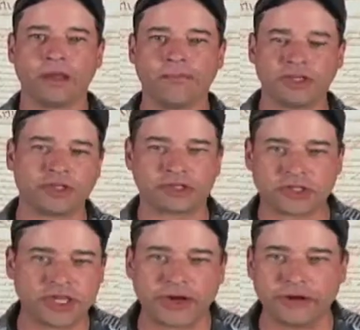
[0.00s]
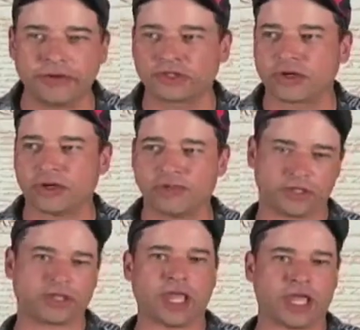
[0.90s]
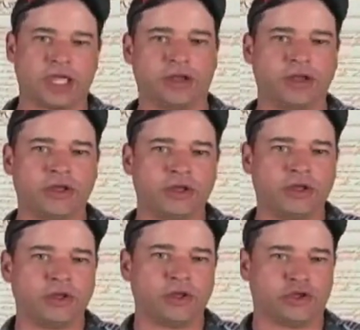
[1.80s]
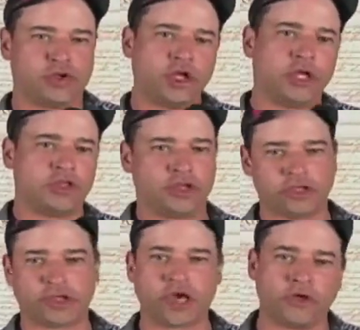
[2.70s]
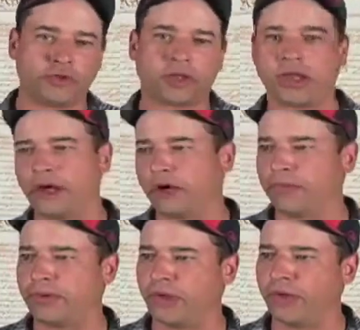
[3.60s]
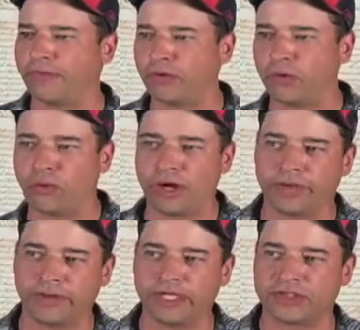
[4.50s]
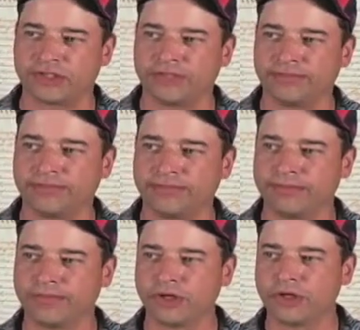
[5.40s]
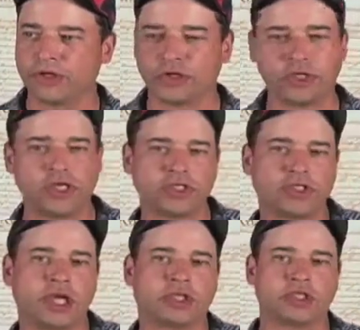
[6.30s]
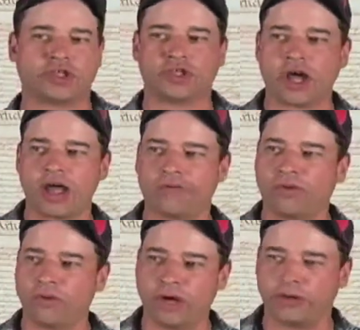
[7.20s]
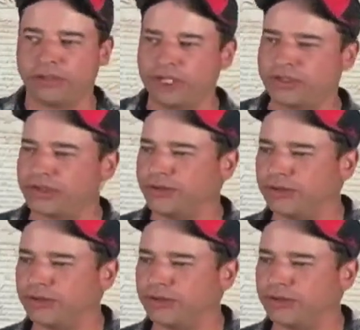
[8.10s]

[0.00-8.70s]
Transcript: Mr. Sotero is going to be saying, you need this health care bill for what reason? You need to take this shot for what reason?